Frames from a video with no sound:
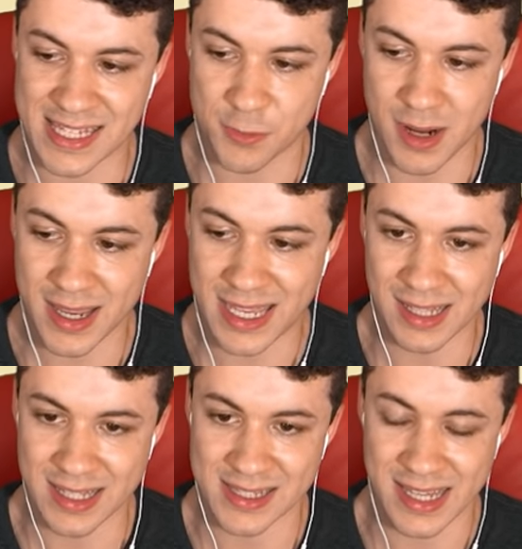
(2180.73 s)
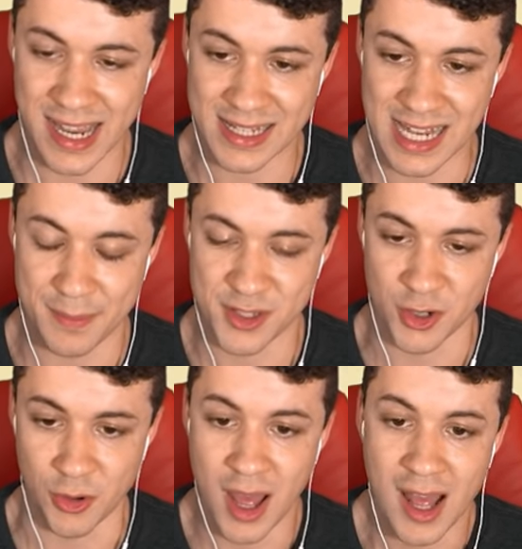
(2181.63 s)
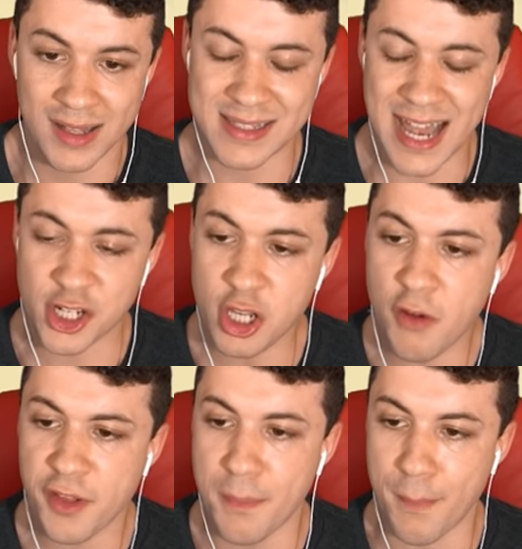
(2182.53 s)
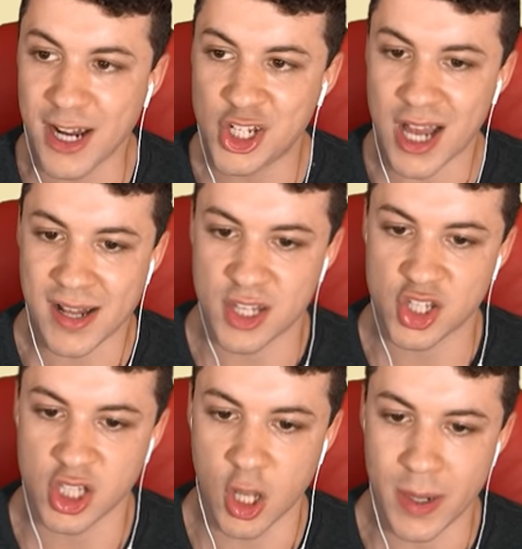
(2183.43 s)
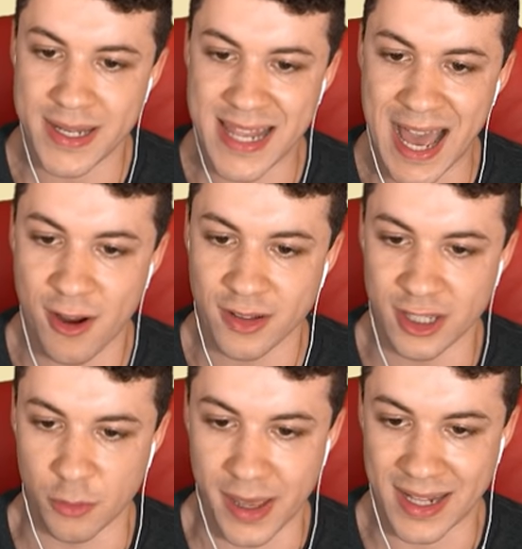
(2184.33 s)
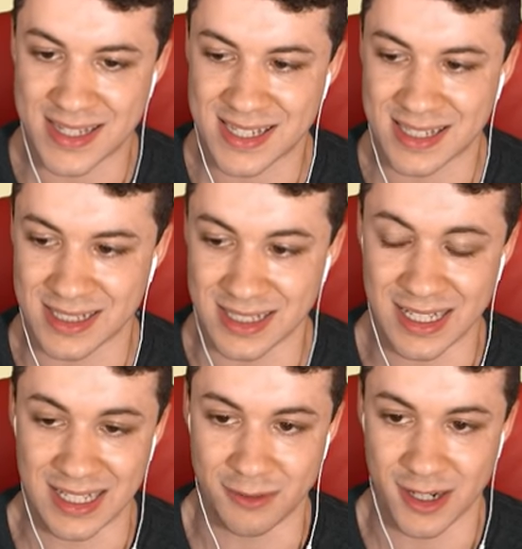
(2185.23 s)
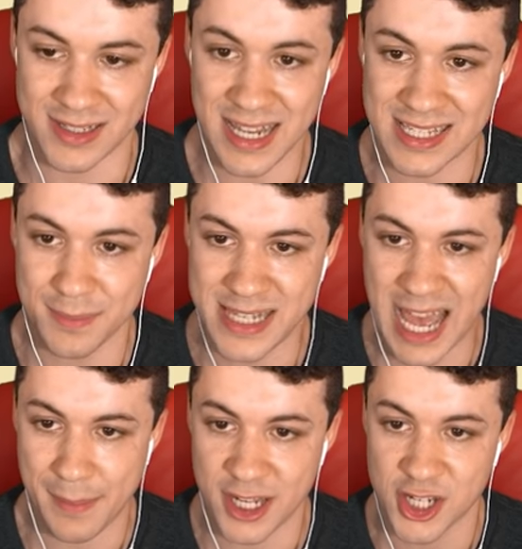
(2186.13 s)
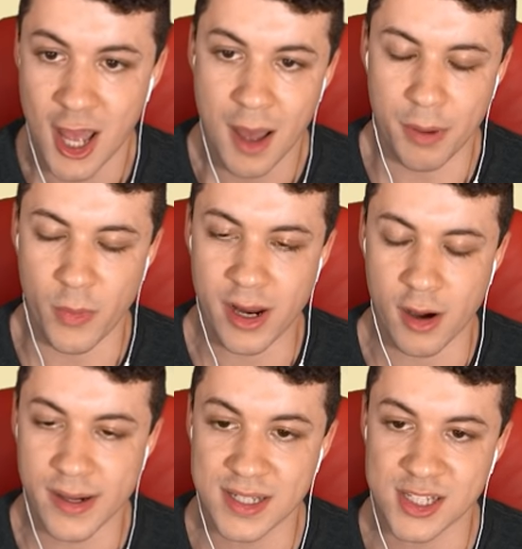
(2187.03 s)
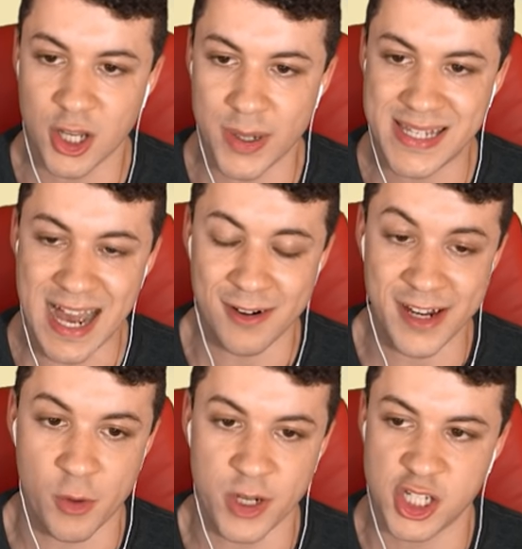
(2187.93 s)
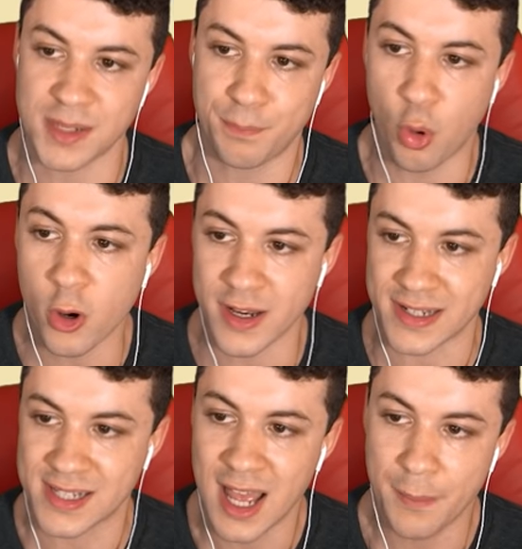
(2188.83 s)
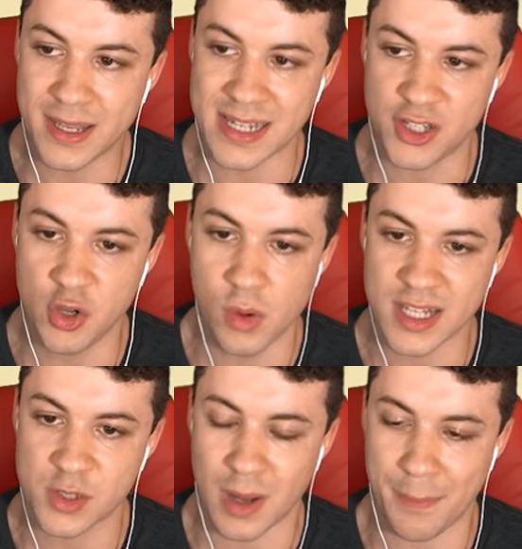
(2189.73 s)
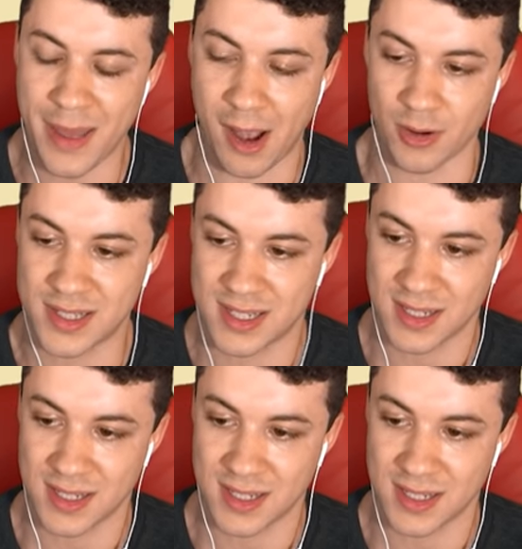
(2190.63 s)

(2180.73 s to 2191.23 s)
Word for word: since we're not killing this thing anytime soon, let's actually go for the mud shot to slow it down a little bit. Yeah, we're gonna take some damage, but we are gonna slow it down here, which is important, because I do want to swap out.